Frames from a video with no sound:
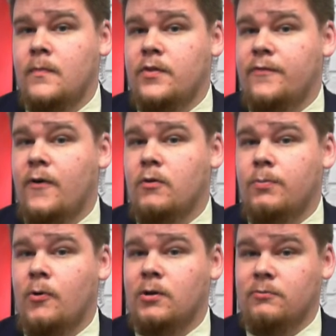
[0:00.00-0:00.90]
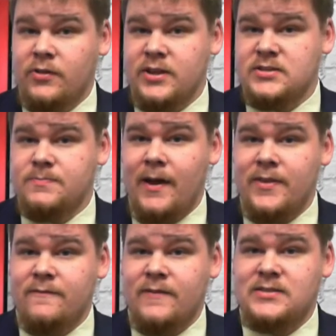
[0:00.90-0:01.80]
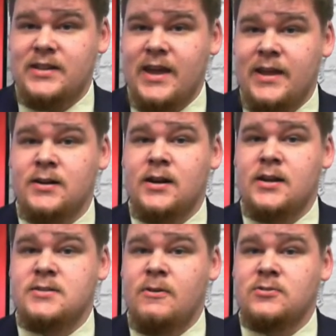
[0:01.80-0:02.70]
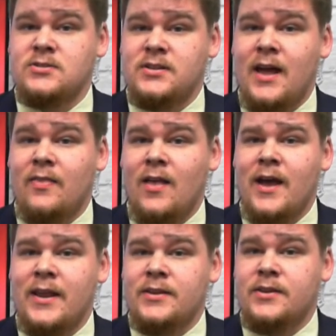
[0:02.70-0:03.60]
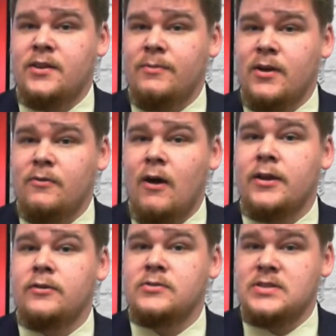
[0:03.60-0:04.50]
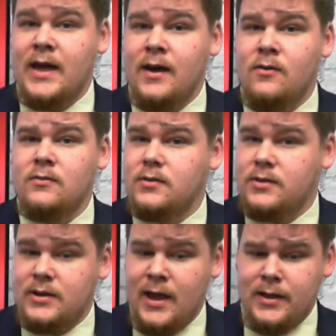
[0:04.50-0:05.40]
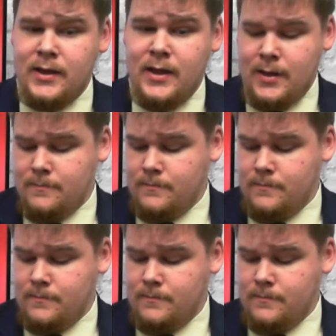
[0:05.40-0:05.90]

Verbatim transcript: The full report released by the investigator is posted online at W N Y News Now dot com.